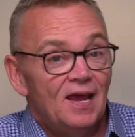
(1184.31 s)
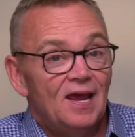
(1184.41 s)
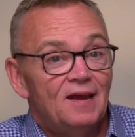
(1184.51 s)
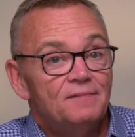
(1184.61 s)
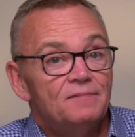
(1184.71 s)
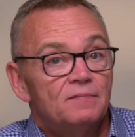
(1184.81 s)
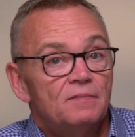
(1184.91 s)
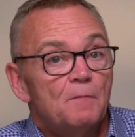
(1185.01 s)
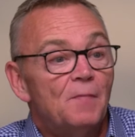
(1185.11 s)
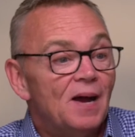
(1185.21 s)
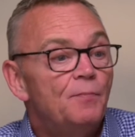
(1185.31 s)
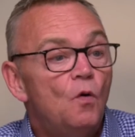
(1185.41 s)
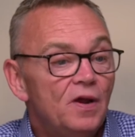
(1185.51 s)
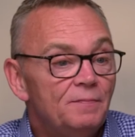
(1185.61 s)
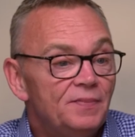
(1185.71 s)
And my
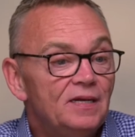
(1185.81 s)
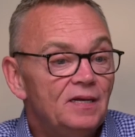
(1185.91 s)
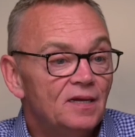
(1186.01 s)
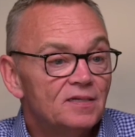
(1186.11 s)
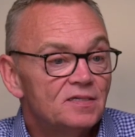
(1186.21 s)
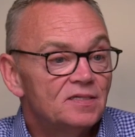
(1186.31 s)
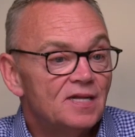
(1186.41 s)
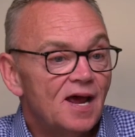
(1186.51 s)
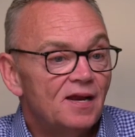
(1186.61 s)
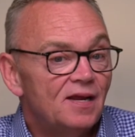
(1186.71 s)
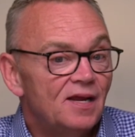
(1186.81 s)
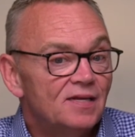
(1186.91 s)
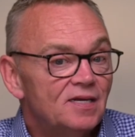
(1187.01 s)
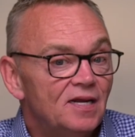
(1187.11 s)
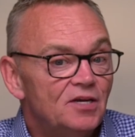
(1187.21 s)
point being is that
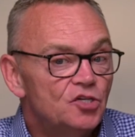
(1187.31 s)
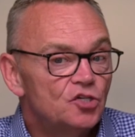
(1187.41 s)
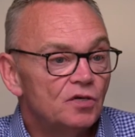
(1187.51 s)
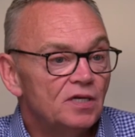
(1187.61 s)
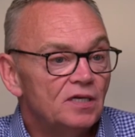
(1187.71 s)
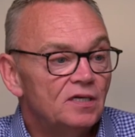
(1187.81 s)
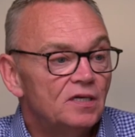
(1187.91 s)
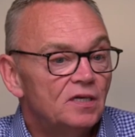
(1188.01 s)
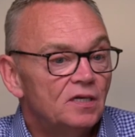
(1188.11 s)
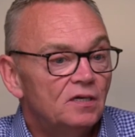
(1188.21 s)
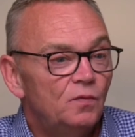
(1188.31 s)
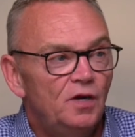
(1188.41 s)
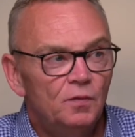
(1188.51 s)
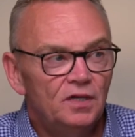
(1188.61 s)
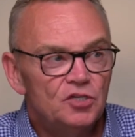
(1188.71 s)
as an industry, we
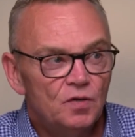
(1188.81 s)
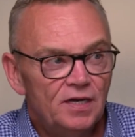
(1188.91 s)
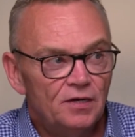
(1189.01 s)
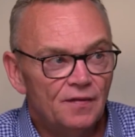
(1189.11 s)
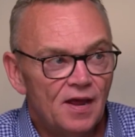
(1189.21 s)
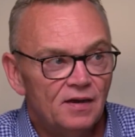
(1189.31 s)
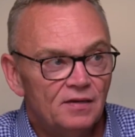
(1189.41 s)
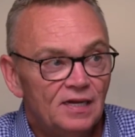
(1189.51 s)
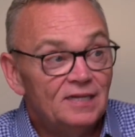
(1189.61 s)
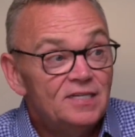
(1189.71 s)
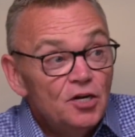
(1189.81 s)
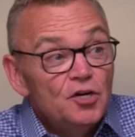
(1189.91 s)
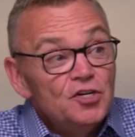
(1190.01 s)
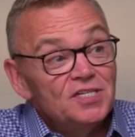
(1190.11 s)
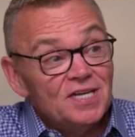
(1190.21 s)
don't really train on that. Yeah. Interior
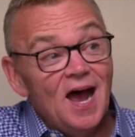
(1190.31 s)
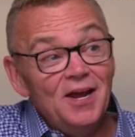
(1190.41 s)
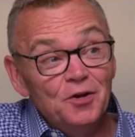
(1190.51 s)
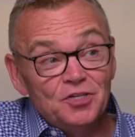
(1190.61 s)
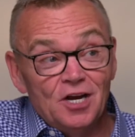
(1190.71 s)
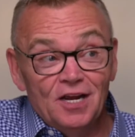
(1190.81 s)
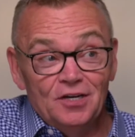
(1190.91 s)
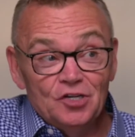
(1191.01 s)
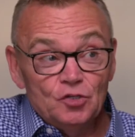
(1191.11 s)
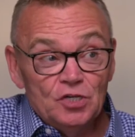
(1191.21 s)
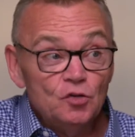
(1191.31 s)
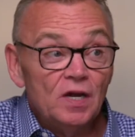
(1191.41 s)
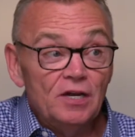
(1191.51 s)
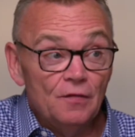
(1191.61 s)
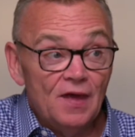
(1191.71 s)
designers in our industry
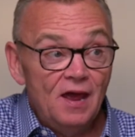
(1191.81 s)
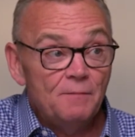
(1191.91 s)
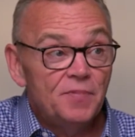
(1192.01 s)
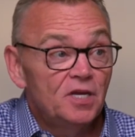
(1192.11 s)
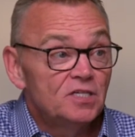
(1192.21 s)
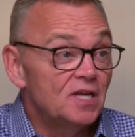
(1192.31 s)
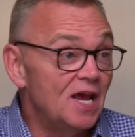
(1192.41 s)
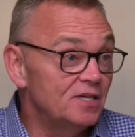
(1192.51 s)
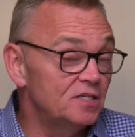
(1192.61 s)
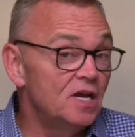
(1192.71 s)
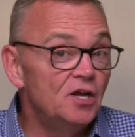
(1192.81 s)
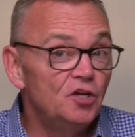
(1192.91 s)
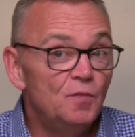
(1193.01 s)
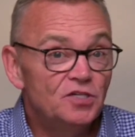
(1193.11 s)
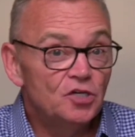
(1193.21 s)
train on that because, as
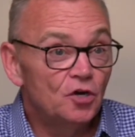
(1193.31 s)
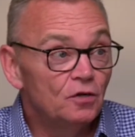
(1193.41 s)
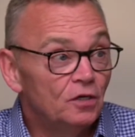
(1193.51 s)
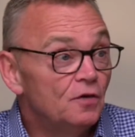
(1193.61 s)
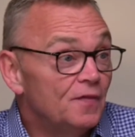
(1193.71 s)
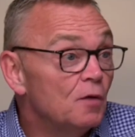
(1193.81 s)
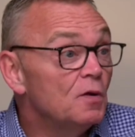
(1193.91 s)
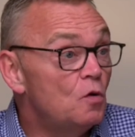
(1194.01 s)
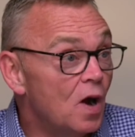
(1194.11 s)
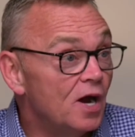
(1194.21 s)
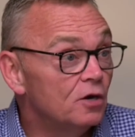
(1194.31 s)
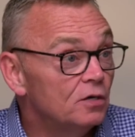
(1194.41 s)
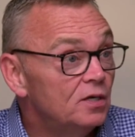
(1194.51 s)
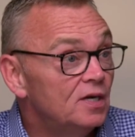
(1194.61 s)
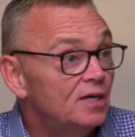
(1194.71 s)
you mentioned earlier, they're
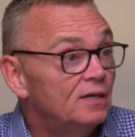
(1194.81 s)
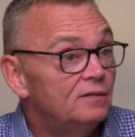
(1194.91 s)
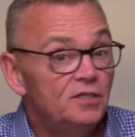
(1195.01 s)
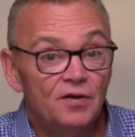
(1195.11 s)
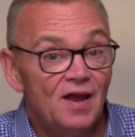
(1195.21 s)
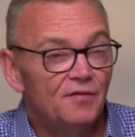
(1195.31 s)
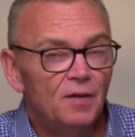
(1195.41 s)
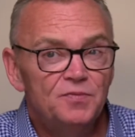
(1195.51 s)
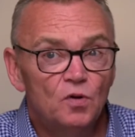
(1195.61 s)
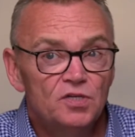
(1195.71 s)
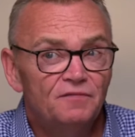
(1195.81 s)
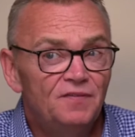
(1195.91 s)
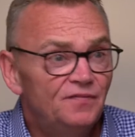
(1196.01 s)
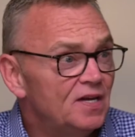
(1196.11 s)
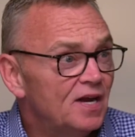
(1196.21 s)
required to have upwards of
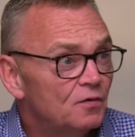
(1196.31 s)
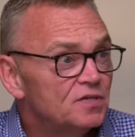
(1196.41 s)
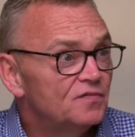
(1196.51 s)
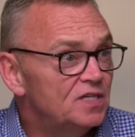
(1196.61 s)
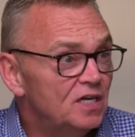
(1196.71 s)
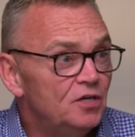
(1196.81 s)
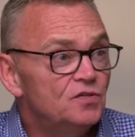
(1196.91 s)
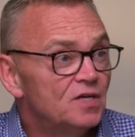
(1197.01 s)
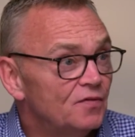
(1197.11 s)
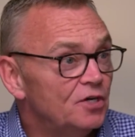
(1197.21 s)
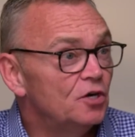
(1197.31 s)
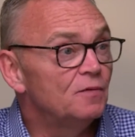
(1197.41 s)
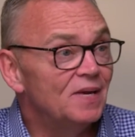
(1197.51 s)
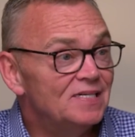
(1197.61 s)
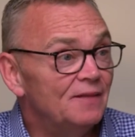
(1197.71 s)
15 hours of CEUs every year to
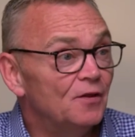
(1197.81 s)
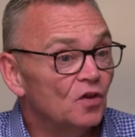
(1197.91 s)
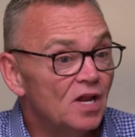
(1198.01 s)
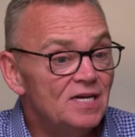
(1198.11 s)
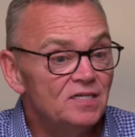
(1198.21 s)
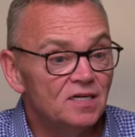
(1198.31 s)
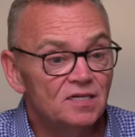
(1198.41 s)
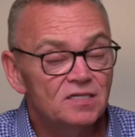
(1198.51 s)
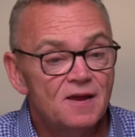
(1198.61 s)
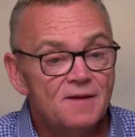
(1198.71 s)
maintain their license.